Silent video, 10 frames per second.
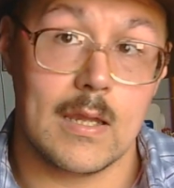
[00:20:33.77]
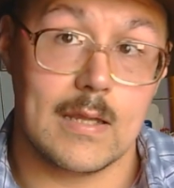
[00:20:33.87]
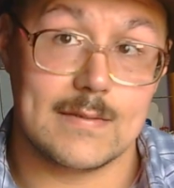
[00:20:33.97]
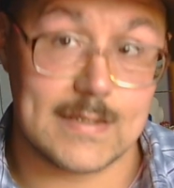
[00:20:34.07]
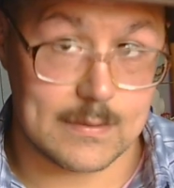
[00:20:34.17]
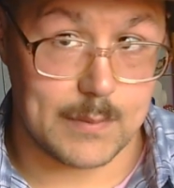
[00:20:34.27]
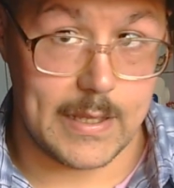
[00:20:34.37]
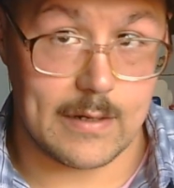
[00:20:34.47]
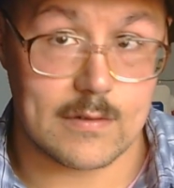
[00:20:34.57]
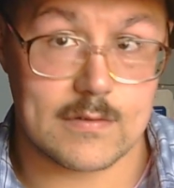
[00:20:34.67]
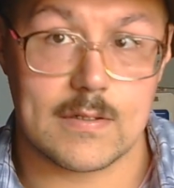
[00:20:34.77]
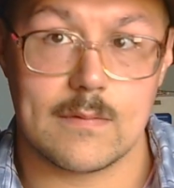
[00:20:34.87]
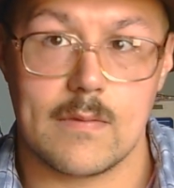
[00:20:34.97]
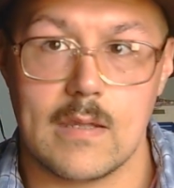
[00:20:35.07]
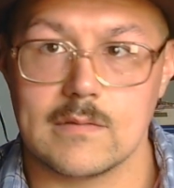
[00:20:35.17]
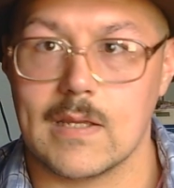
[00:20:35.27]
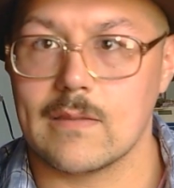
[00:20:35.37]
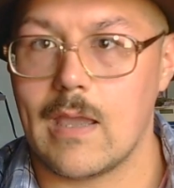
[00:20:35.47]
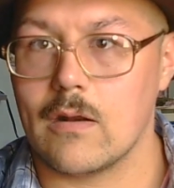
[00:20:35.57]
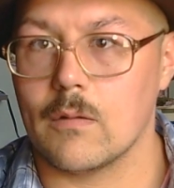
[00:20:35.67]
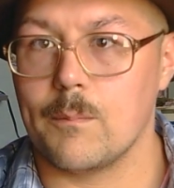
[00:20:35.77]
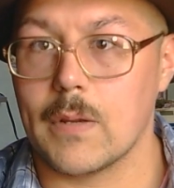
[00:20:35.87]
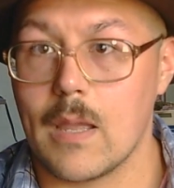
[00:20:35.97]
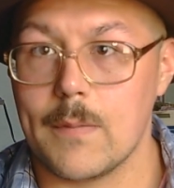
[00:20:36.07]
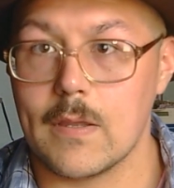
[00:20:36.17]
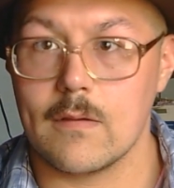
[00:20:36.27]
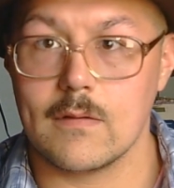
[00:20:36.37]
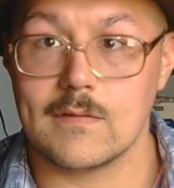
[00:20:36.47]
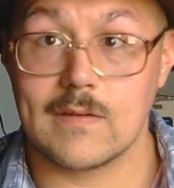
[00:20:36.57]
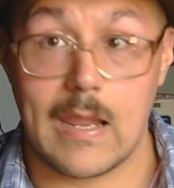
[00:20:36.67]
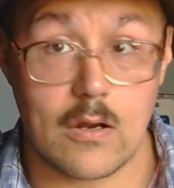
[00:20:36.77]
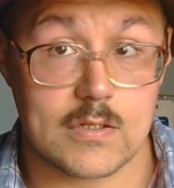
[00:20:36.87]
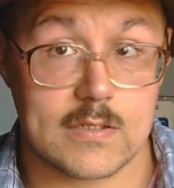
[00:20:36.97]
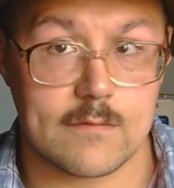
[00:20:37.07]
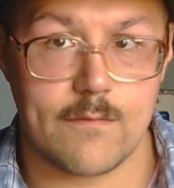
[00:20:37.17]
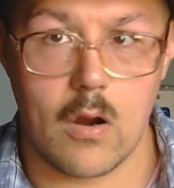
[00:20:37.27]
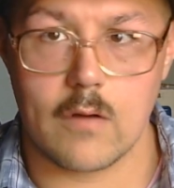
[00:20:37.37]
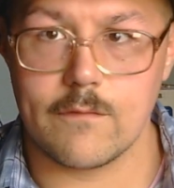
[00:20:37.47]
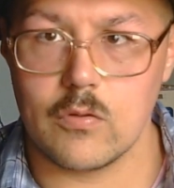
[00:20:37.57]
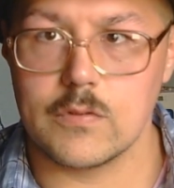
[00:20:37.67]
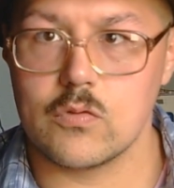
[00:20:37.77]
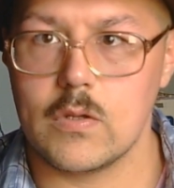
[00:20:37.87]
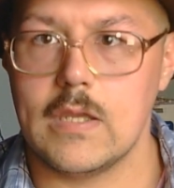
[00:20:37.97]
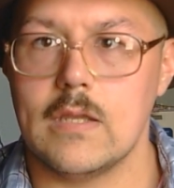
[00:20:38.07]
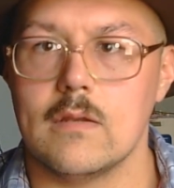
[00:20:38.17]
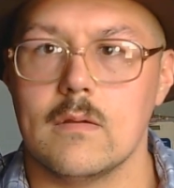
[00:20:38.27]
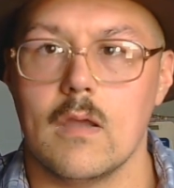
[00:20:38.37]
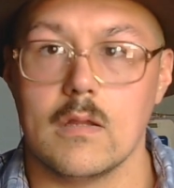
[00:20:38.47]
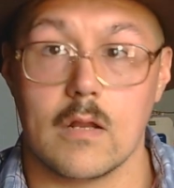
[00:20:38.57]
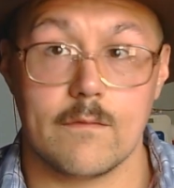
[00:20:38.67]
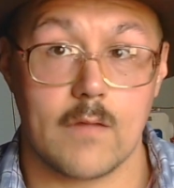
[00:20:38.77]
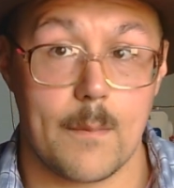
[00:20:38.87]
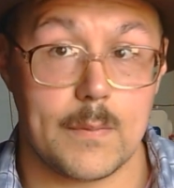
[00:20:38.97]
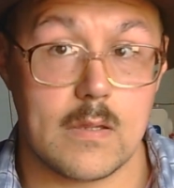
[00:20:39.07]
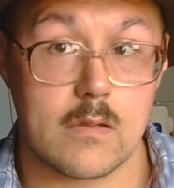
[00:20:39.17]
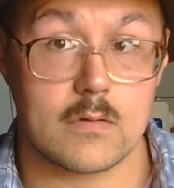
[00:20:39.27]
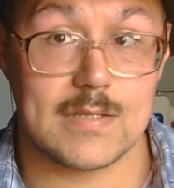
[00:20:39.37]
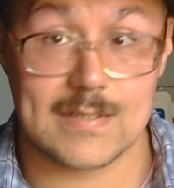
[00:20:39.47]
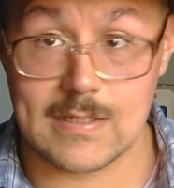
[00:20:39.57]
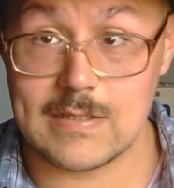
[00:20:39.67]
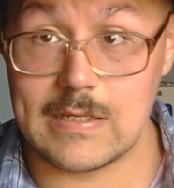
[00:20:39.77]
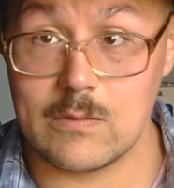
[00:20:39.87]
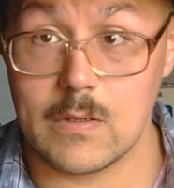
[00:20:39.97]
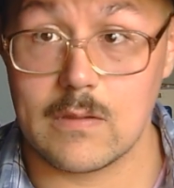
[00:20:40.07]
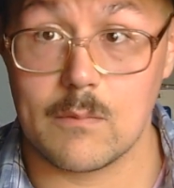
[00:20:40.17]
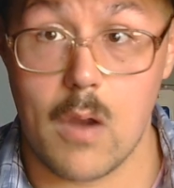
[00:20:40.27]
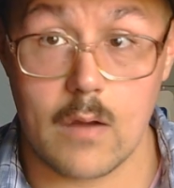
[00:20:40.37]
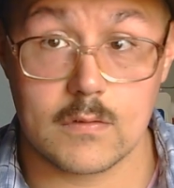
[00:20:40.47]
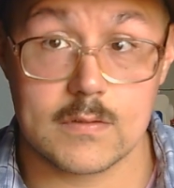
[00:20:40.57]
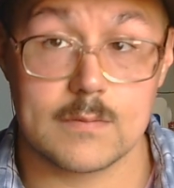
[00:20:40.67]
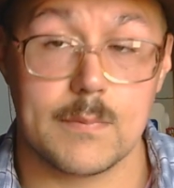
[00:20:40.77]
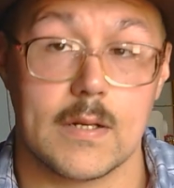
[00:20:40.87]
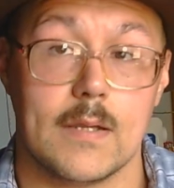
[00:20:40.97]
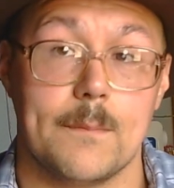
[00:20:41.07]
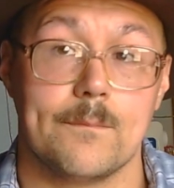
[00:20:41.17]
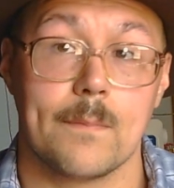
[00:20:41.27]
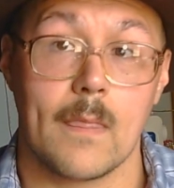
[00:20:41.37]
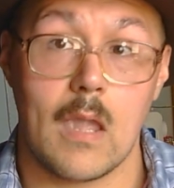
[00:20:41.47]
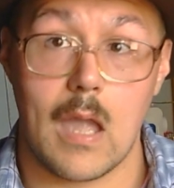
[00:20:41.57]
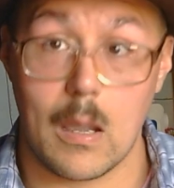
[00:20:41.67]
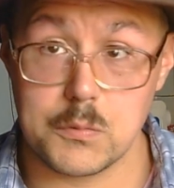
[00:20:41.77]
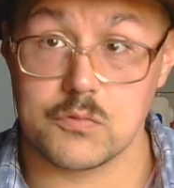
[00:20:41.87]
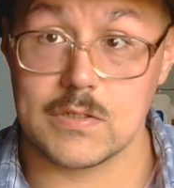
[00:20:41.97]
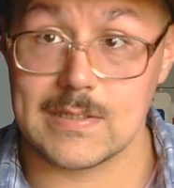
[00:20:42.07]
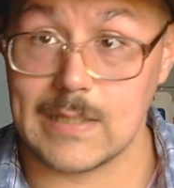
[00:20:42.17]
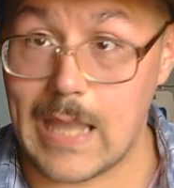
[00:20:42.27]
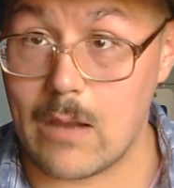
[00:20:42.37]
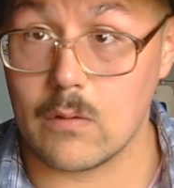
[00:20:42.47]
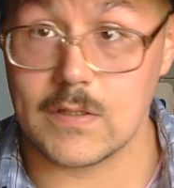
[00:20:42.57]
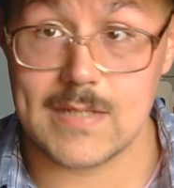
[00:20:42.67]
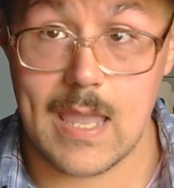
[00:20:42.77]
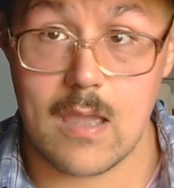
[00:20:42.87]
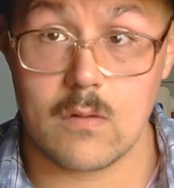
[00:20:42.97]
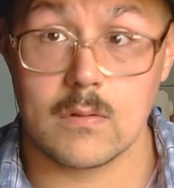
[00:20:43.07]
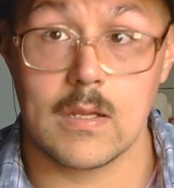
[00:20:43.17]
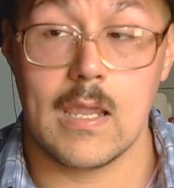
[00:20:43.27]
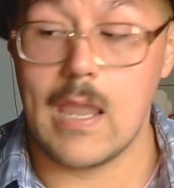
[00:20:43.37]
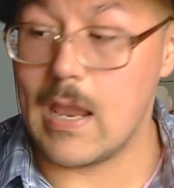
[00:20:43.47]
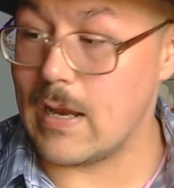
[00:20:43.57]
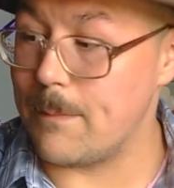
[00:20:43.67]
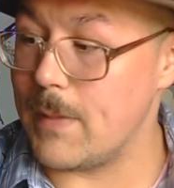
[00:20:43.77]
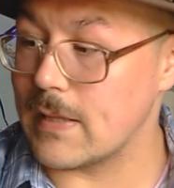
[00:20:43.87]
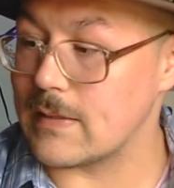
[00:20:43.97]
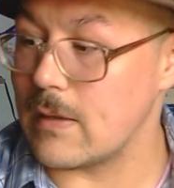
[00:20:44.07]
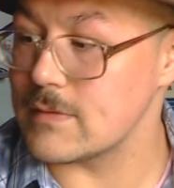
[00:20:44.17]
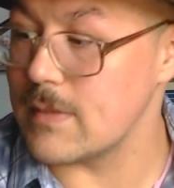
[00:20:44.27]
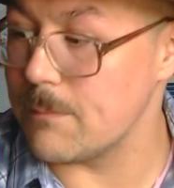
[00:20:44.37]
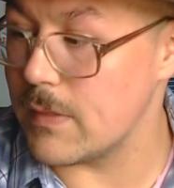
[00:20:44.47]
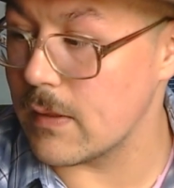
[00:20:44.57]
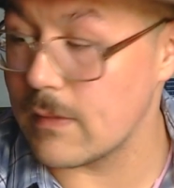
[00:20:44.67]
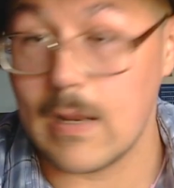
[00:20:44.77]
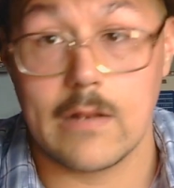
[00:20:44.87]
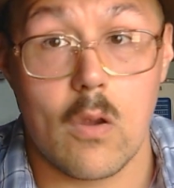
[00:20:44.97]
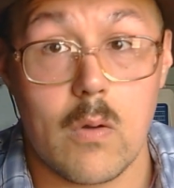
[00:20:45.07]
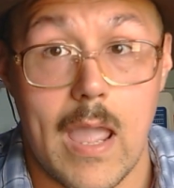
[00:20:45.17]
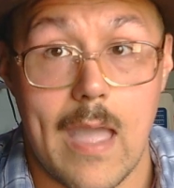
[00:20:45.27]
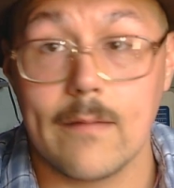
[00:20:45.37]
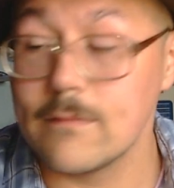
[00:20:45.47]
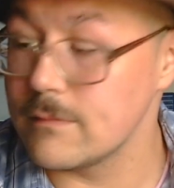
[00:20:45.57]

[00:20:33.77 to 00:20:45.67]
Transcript: disc players and things like that are becoming scarce and far and few between. A lot of companies are discontinuing their models, but I was recently out on the town and I picked out something that I don't have.